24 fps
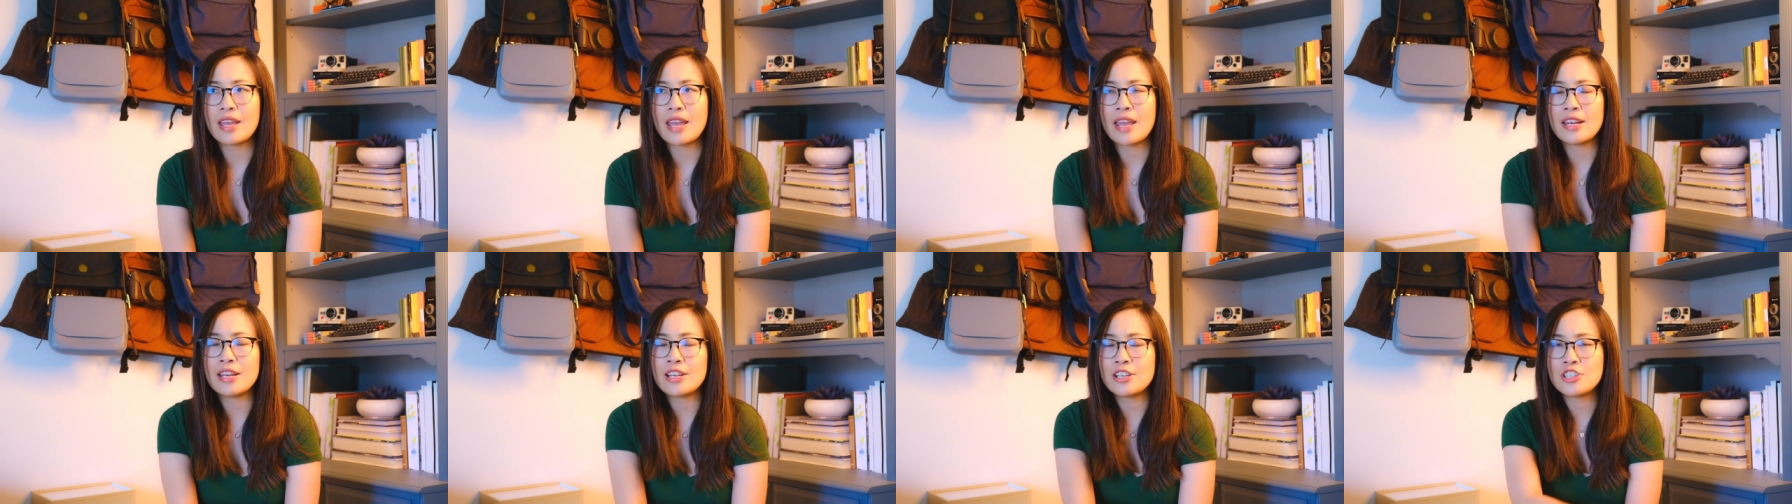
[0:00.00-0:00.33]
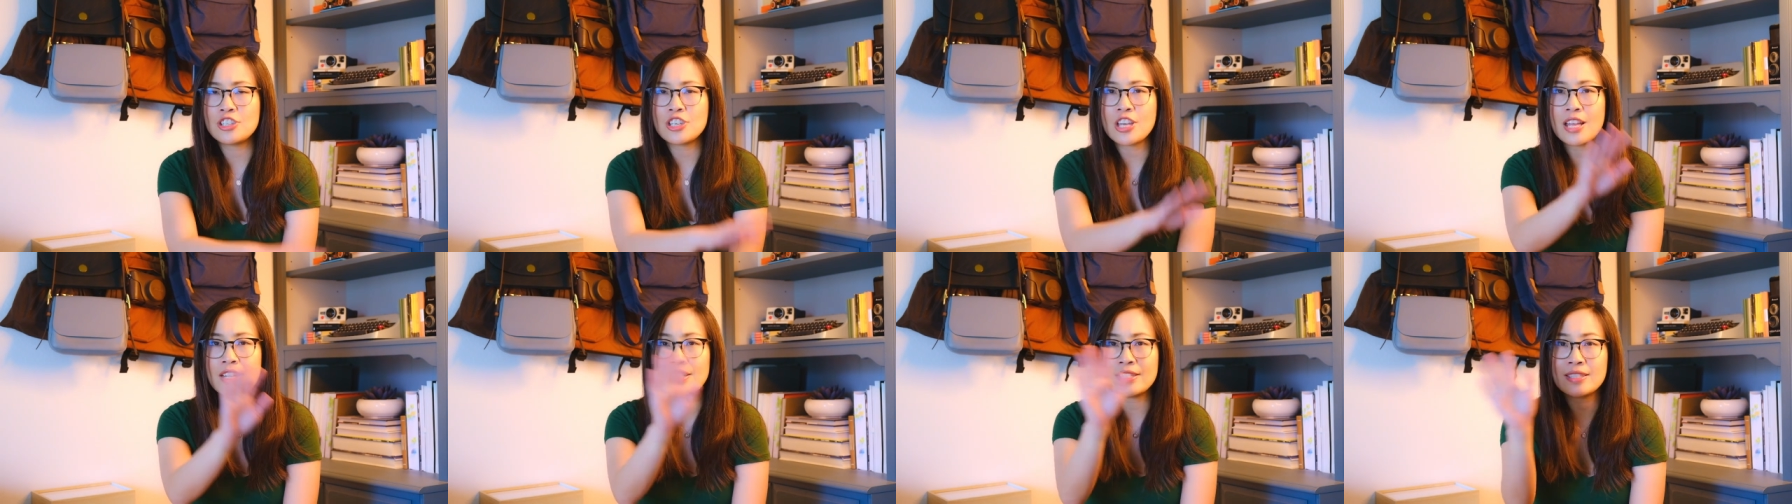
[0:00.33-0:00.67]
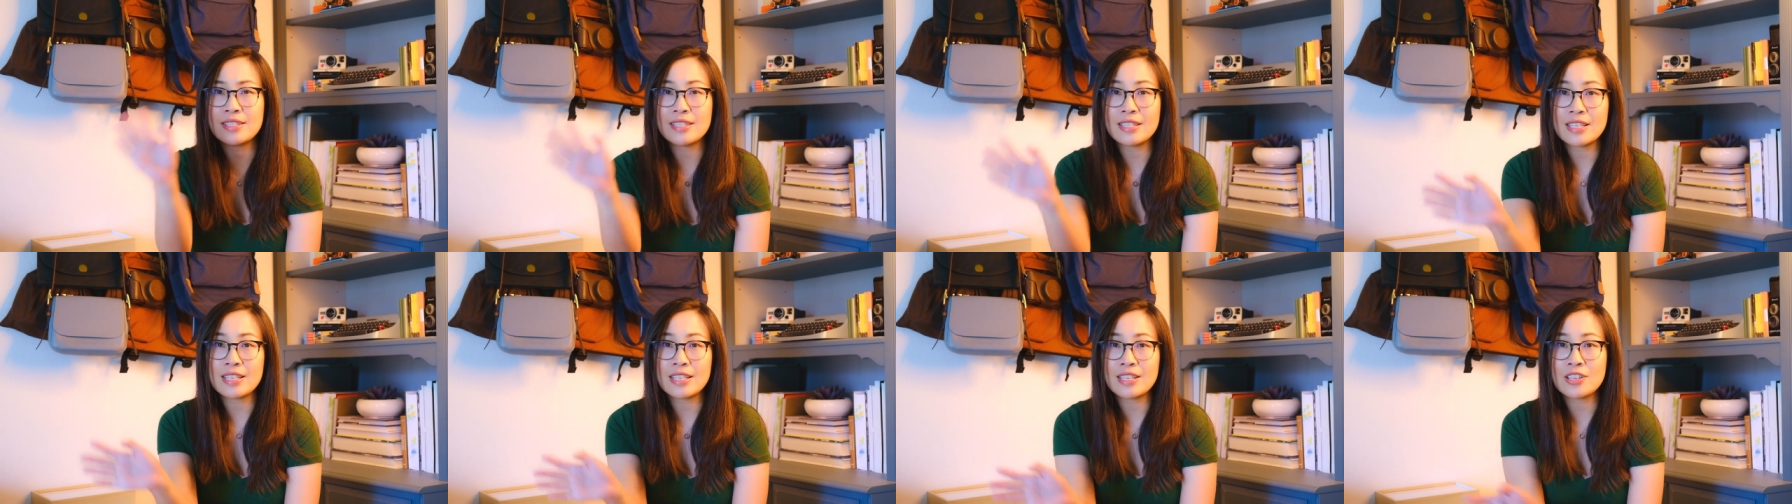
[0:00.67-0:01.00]
Any Gen
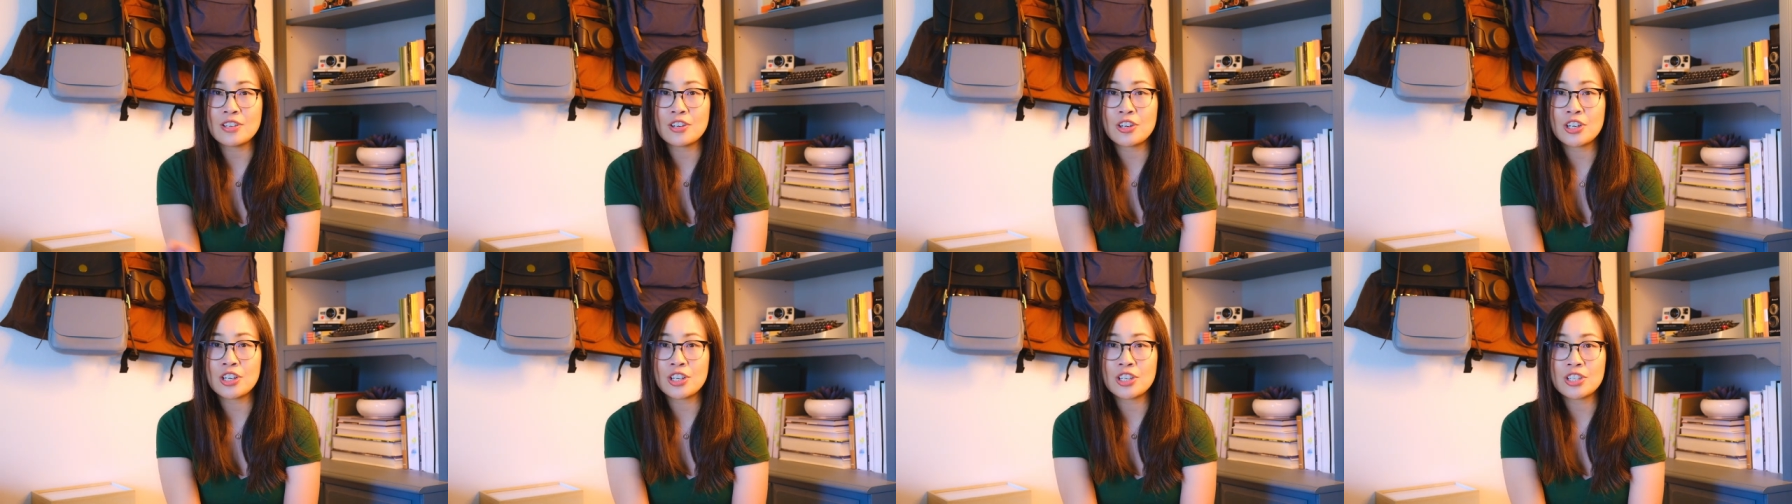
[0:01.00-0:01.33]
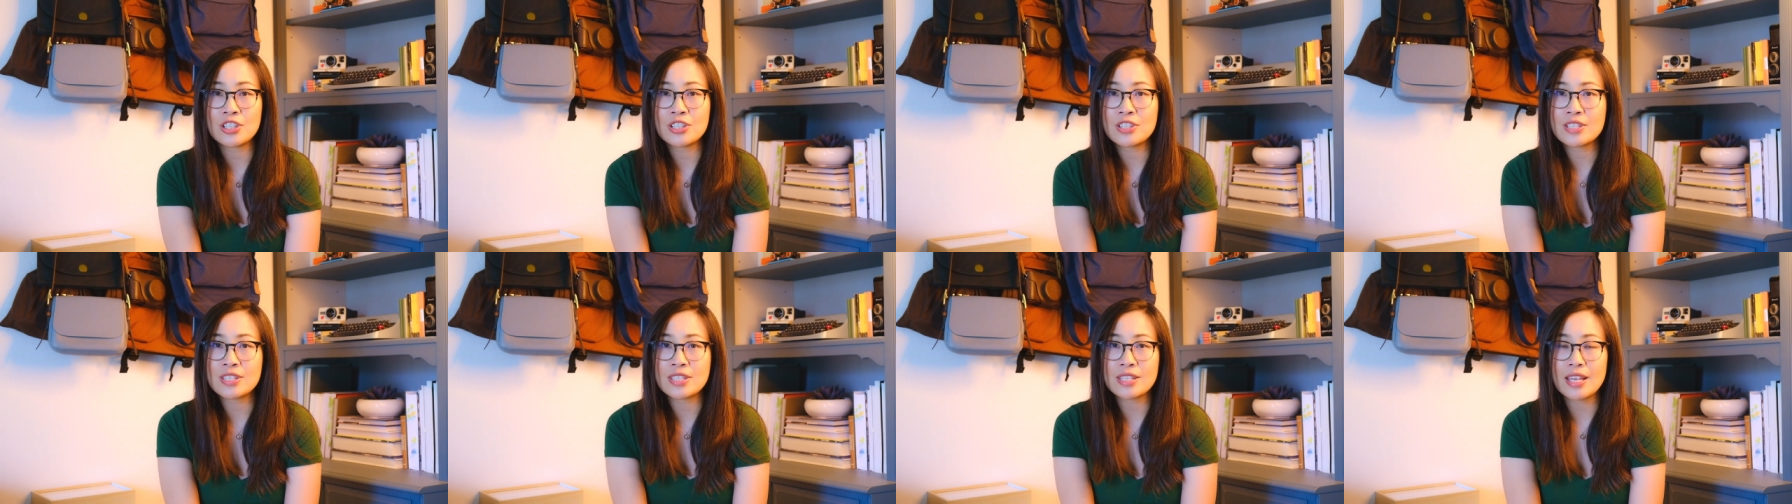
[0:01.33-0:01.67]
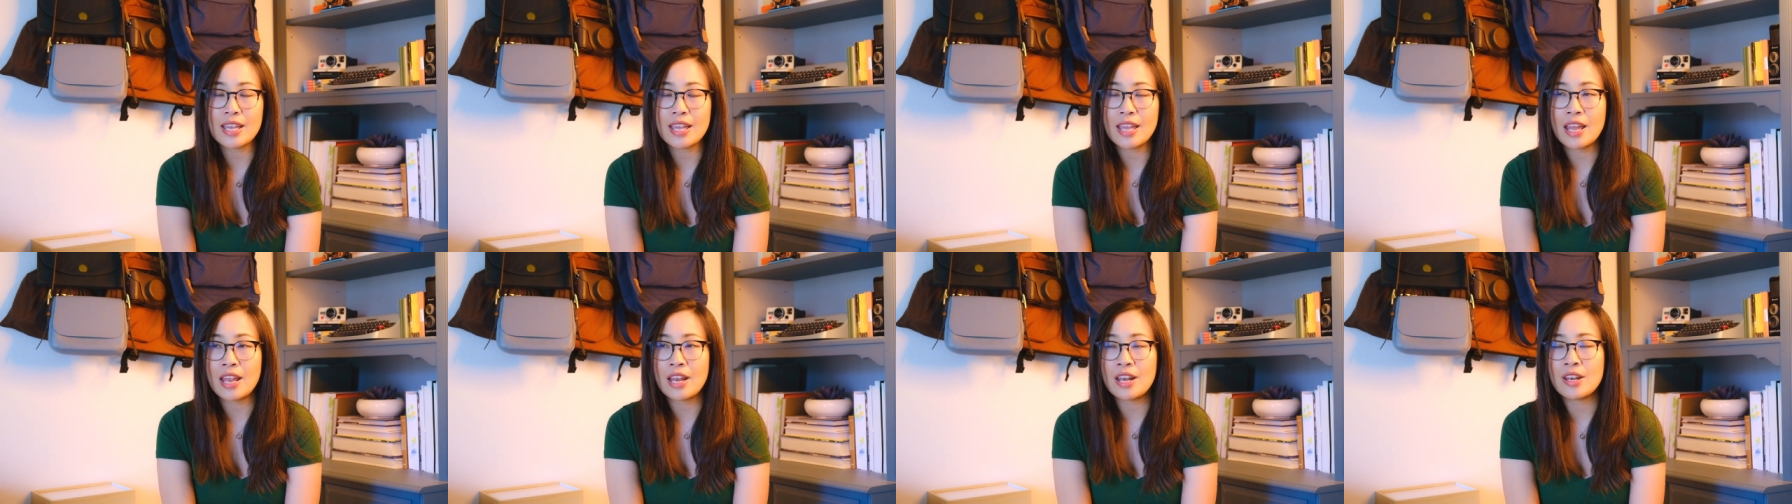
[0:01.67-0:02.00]
Zers
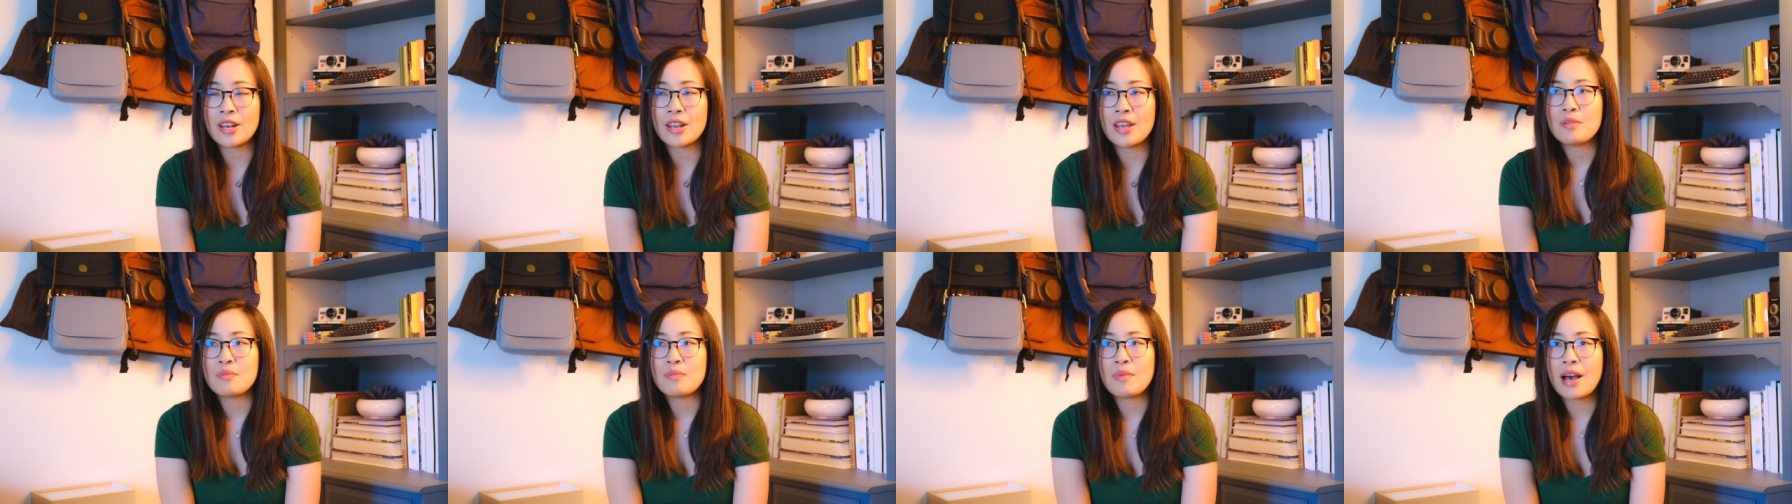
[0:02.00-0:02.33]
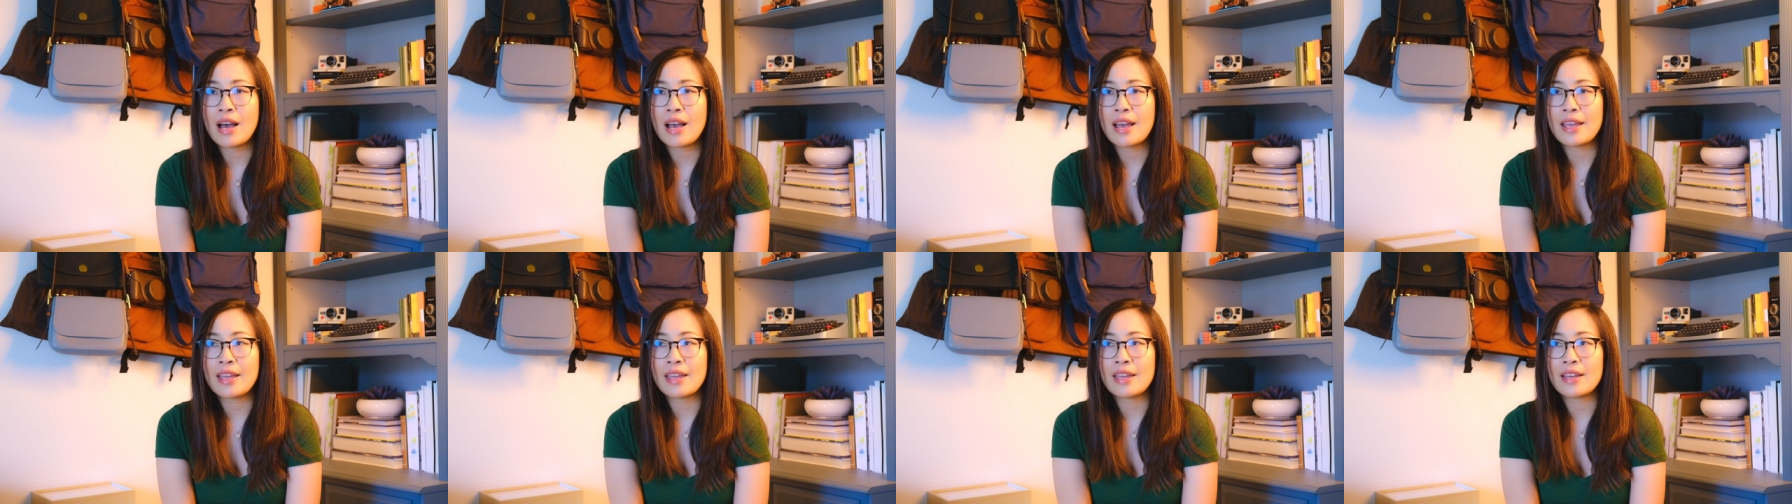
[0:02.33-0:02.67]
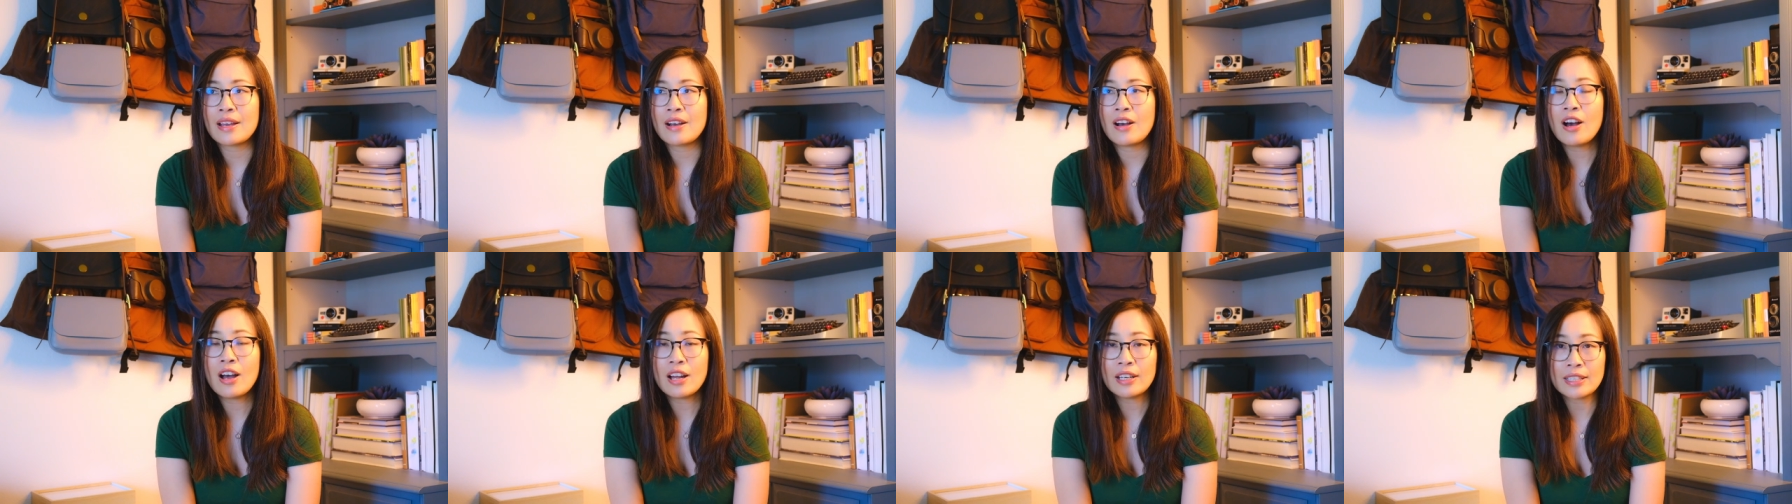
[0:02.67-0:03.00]
in my
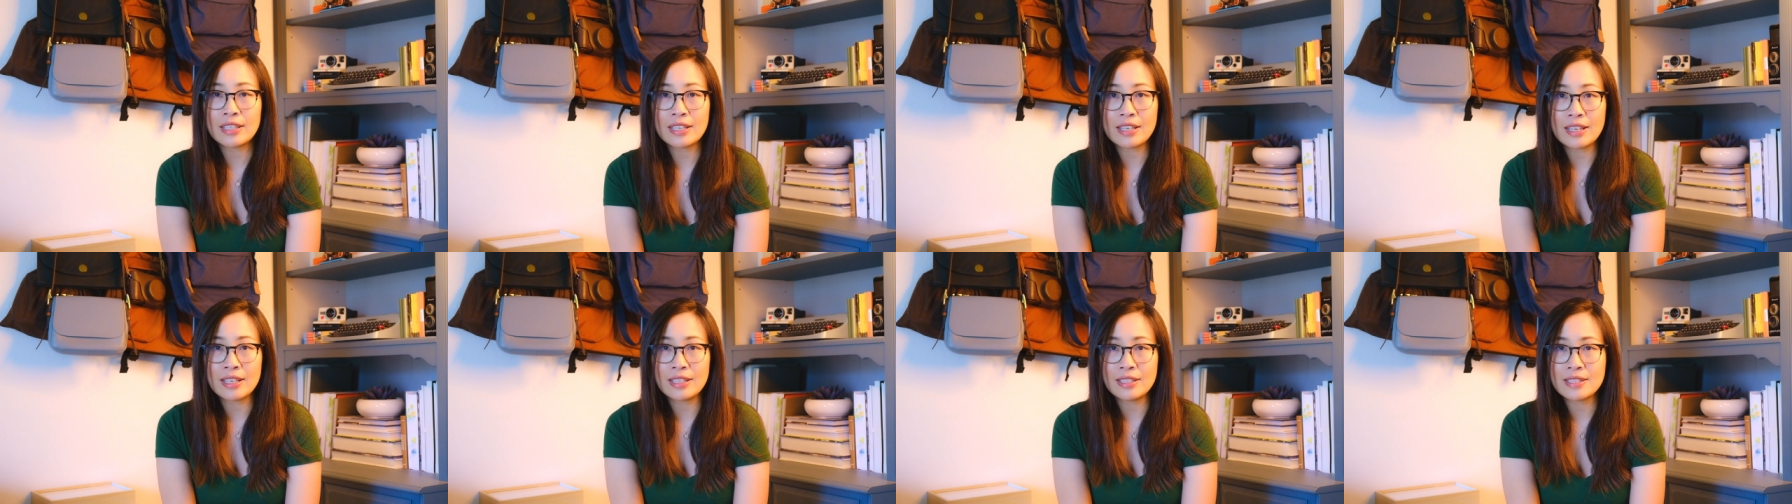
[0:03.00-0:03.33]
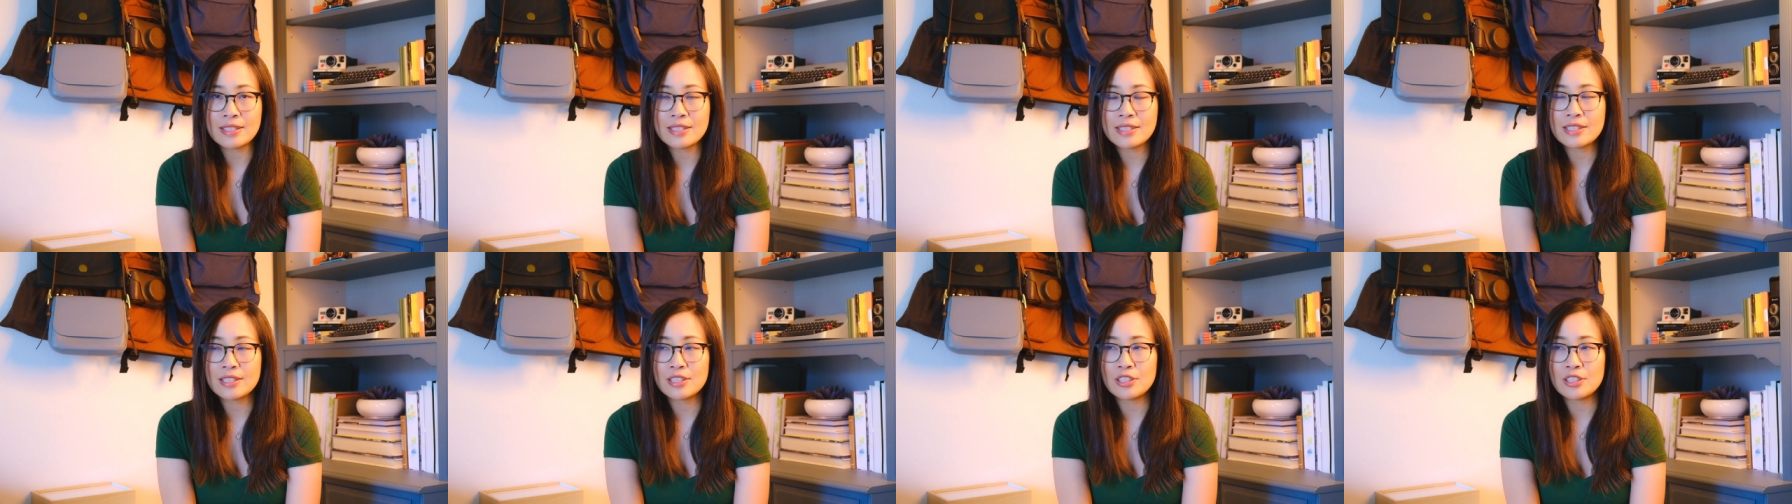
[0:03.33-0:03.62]
audience,